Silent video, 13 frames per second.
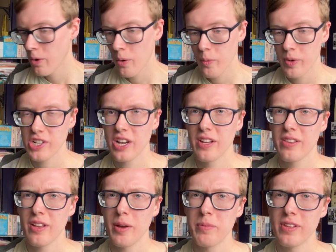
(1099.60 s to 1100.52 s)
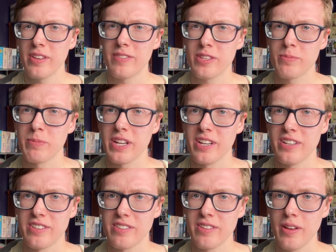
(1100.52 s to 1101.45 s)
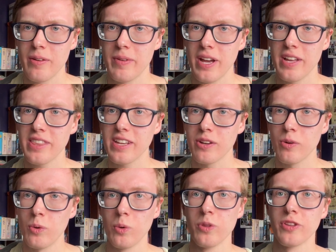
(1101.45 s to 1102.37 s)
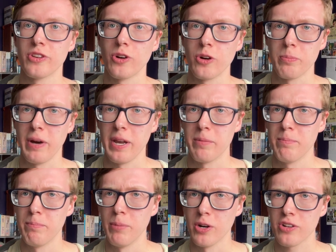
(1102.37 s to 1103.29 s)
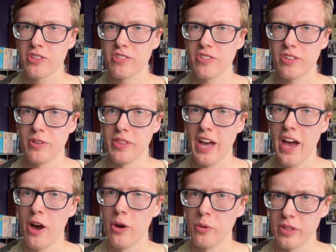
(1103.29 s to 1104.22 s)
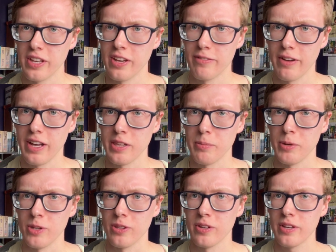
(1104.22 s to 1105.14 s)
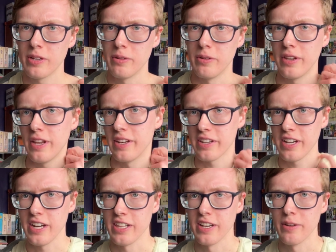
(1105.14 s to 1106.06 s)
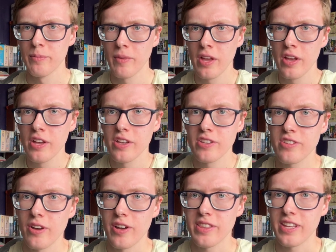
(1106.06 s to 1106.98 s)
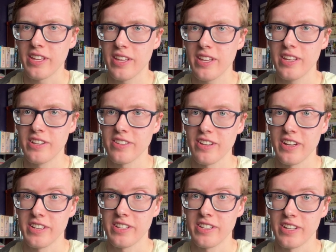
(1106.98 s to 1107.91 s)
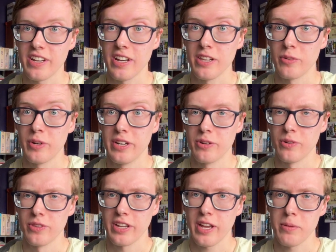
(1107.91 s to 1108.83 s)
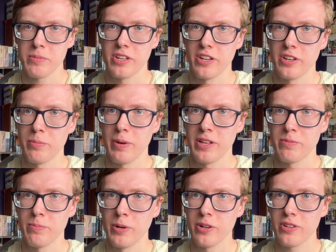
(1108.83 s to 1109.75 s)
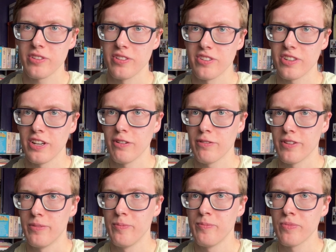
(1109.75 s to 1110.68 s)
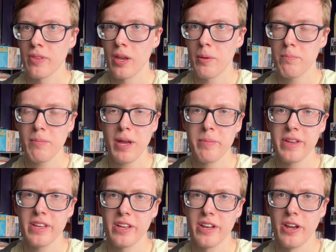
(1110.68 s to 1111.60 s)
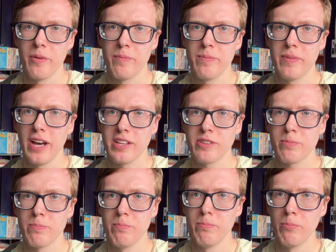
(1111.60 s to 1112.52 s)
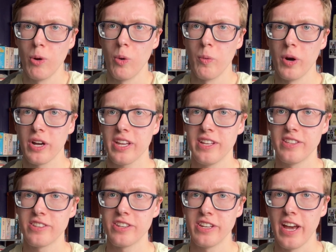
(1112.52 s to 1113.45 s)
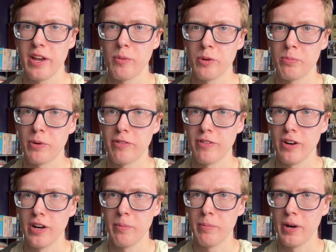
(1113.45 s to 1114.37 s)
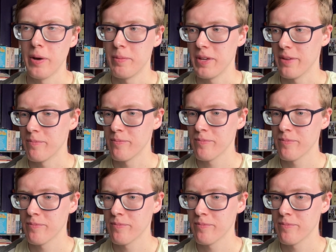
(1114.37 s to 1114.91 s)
which I believe it's because, I mean, I think all the Dogman books, they're only available in colour. So I think he decided to colour in all the Captain Underpants books and stuff, and maybe, that's more what kids today would prefer, but I mean,